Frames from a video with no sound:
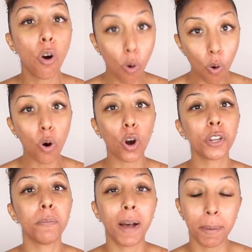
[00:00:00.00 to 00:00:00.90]
or
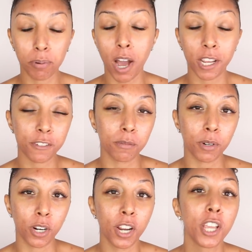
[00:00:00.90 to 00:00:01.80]
you buy products from
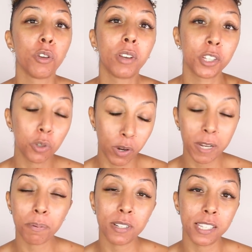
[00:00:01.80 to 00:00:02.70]
her, you'll get
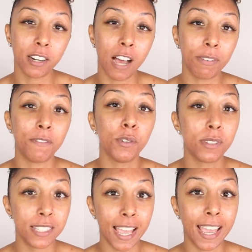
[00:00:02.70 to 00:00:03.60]
20% off if you
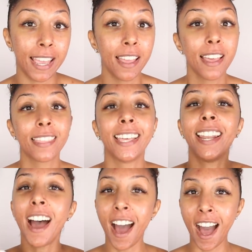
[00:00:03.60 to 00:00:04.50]
say
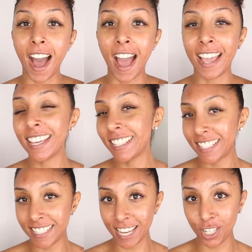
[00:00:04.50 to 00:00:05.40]
that I
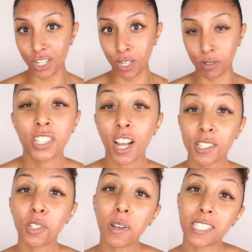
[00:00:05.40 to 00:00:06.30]
sent you. She's
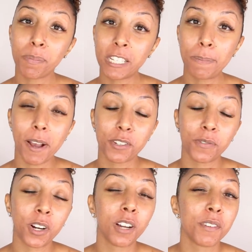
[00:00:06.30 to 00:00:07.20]
also doing something special
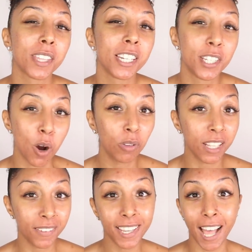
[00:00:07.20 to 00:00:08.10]
for all of you that don't
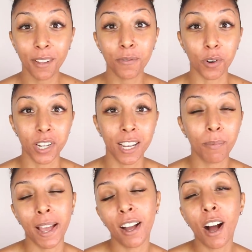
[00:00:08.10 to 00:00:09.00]
live in California
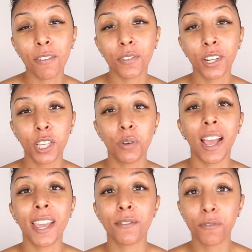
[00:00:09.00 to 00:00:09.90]
by offering you
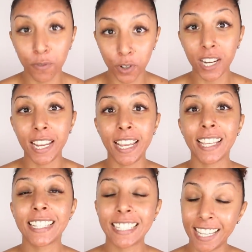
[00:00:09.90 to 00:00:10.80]
a free
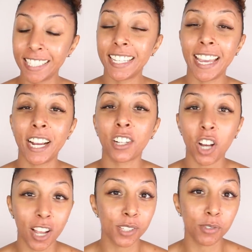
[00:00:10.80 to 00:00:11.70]
skincare
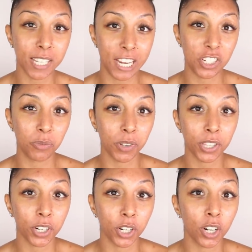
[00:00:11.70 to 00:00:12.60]
consultation
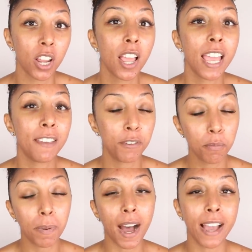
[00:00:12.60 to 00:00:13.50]
with her if you
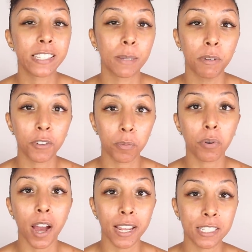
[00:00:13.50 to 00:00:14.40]
buy some of her
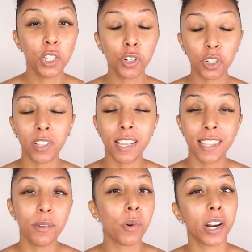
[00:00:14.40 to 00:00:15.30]
products. Usually
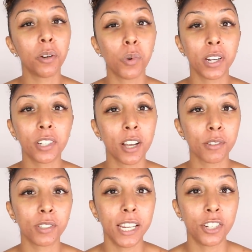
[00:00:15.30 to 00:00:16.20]
the one-on-one
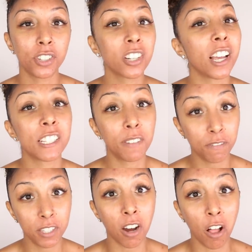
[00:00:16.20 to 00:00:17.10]
consultation costs
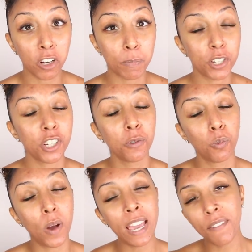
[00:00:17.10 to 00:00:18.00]
$50, but she's
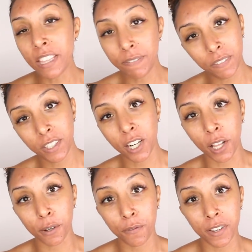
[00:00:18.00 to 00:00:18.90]
waiving the
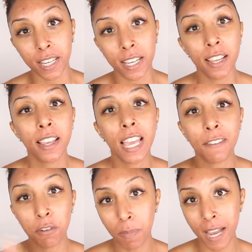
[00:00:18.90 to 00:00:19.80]
$50 fee
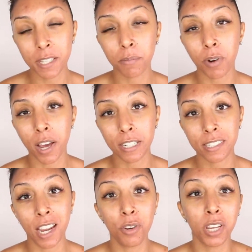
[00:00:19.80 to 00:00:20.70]
if you buy some products.
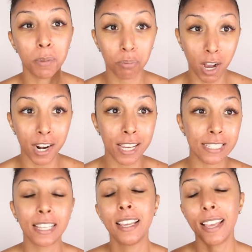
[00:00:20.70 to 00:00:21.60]
So now you get
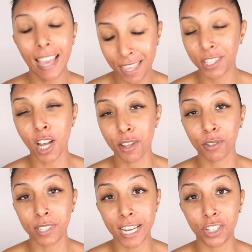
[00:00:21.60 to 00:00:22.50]
products and the
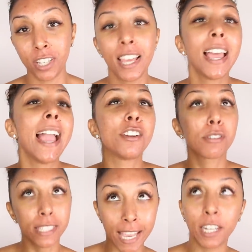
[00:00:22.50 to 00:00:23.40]
consultation and your
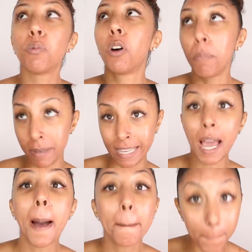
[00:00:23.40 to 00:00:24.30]
skin will be
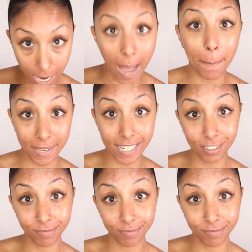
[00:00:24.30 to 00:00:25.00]
popping.